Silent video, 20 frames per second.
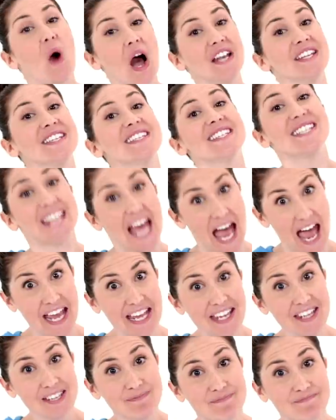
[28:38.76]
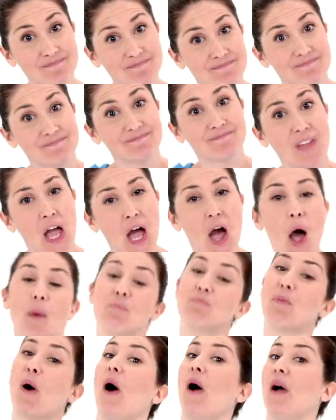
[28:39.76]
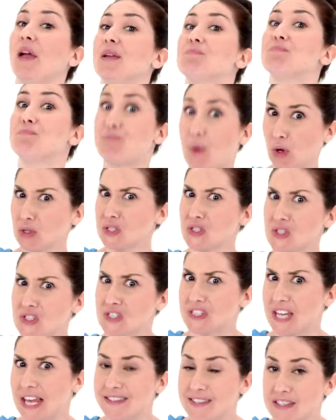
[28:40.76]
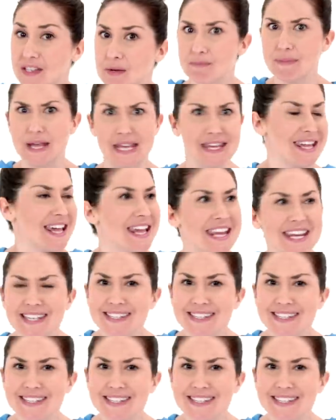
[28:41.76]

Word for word: One day, my boss said to me, he